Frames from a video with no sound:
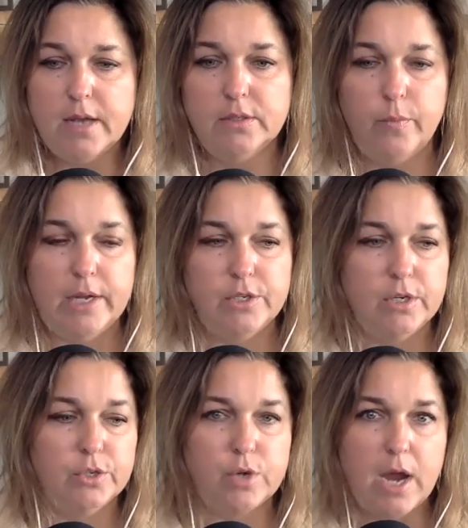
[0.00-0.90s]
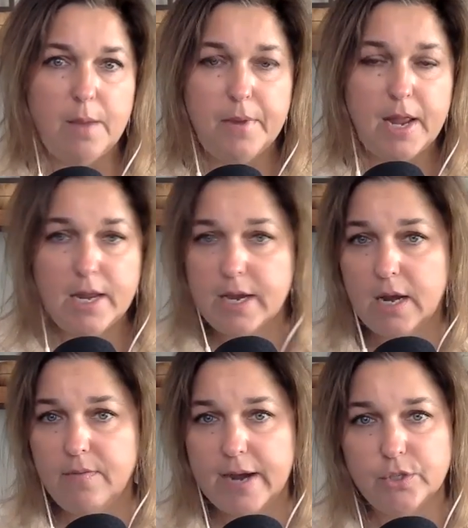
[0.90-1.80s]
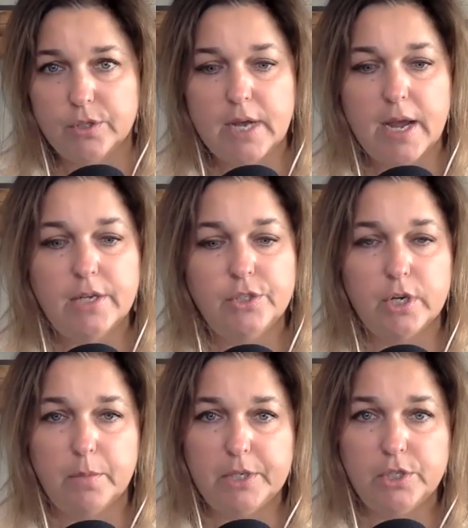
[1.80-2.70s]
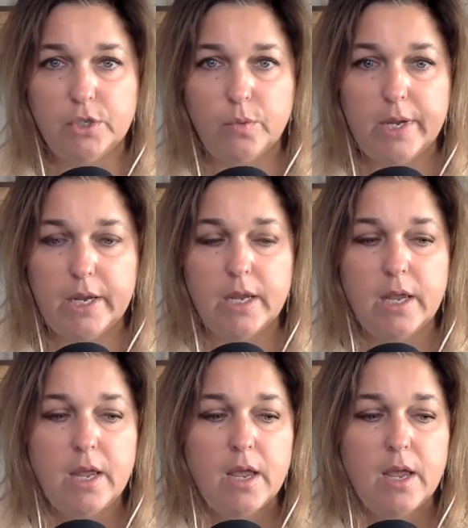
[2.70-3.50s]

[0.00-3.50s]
as a way to describe any kind of exercise you're going to be doing